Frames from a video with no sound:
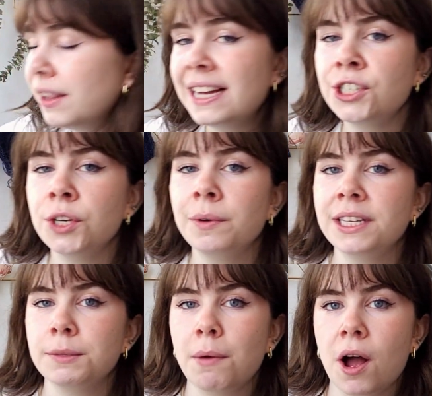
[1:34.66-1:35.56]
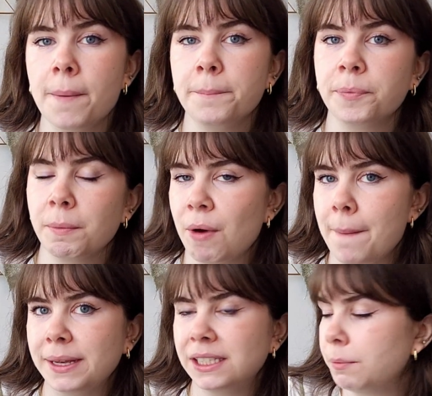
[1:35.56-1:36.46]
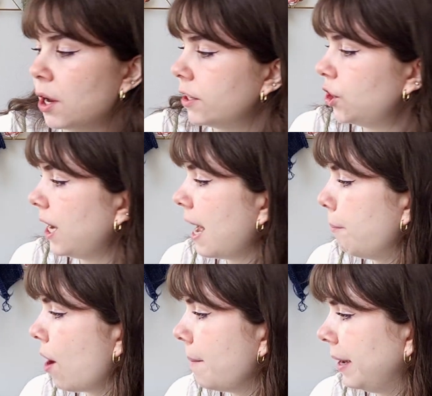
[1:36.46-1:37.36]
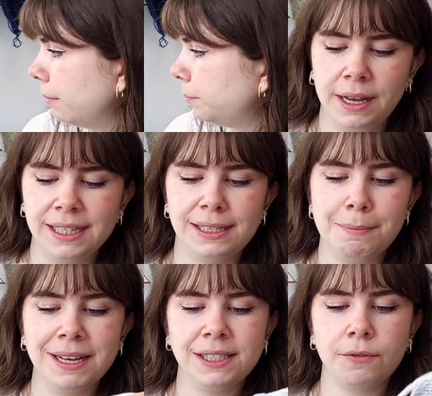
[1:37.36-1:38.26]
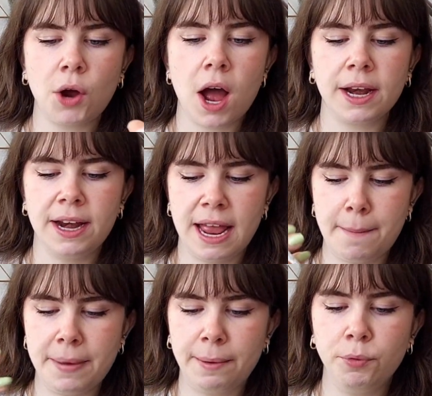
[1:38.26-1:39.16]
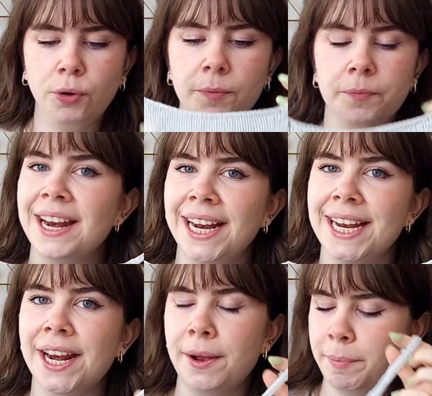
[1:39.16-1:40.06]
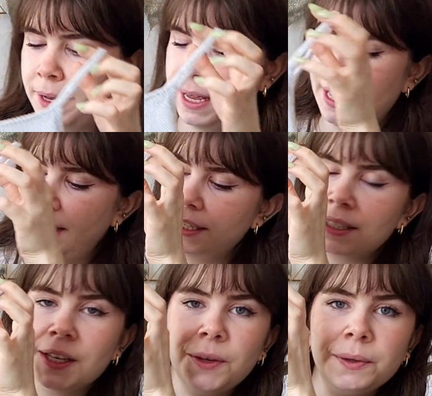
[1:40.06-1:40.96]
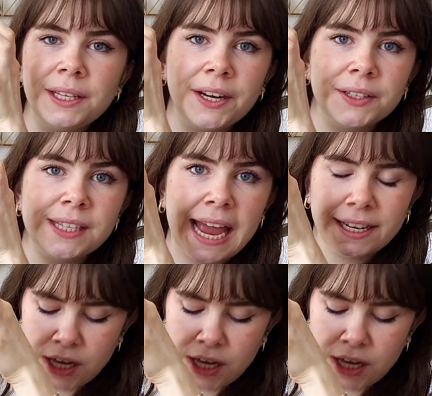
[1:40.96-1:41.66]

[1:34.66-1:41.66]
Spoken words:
last year when his mom brought me some yarn, she had brought me, it's a mix of cotton and bamboo, and I knit up this cute little tank